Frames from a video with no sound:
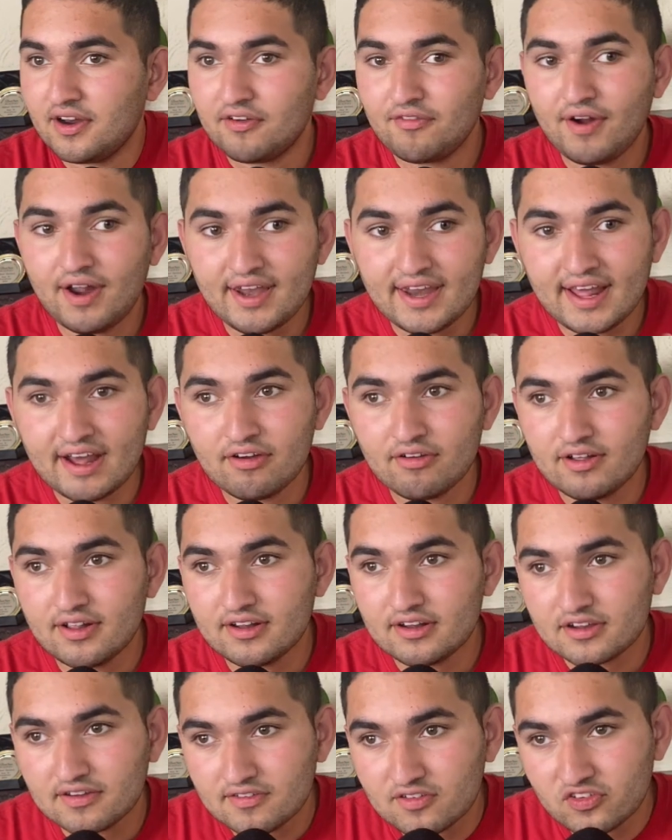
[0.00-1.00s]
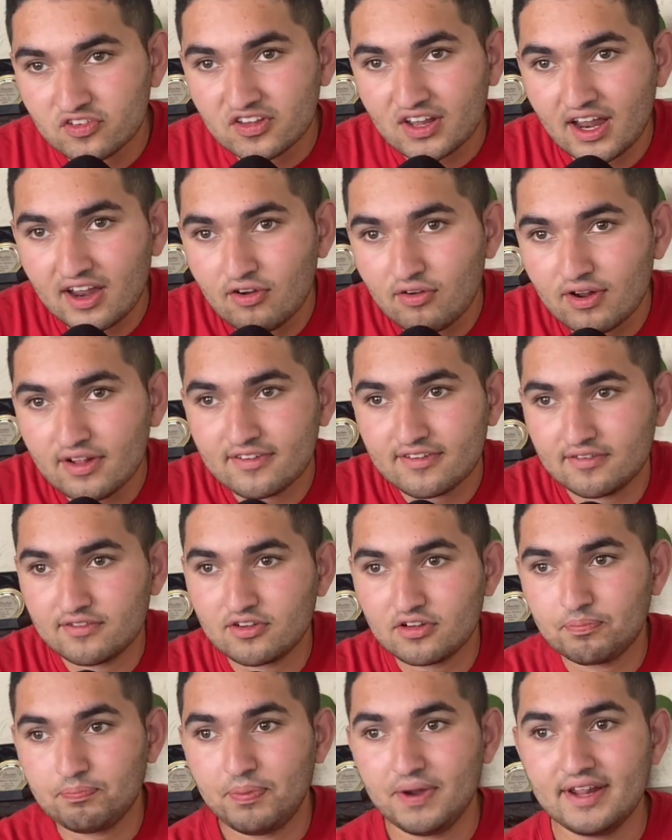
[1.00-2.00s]
right now, in terms of style, in terms of
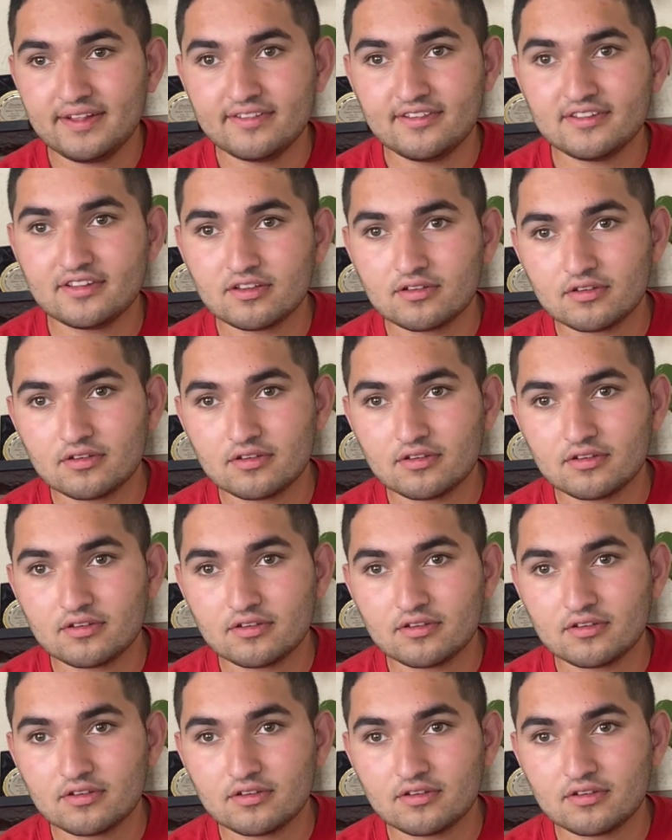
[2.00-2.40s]
ability,